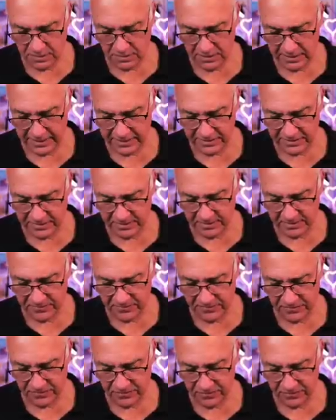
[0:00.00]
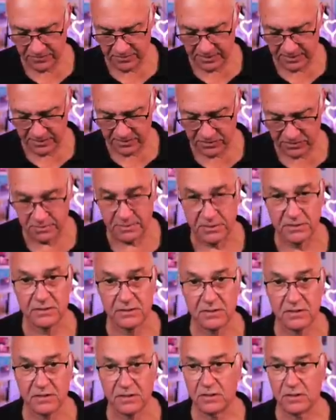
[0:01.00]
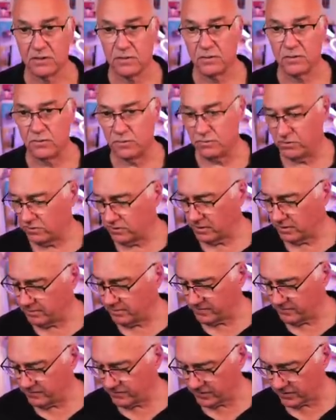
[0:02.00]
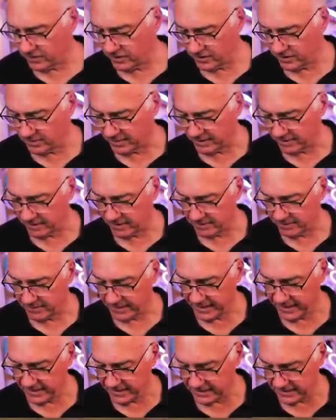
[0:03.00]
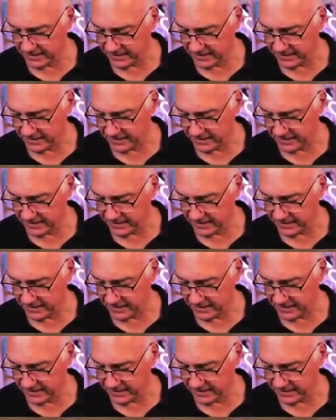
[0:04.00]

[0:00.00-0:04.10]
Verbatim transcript: add some further embellishments. Ooh, I forgot about my paint,